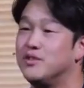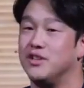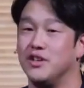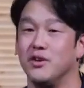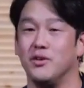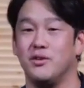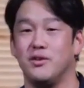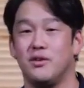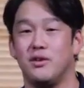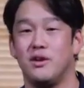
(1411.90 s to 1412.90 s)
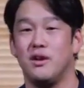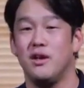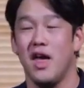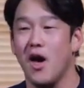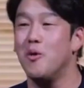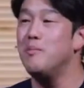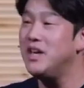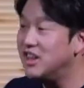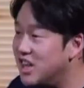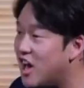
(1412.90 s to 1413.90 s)
to you. Help me
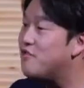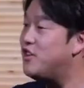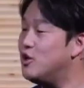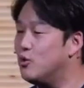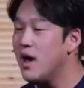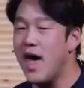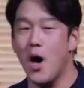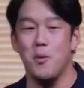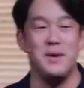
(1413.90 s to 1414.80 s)
love you. Help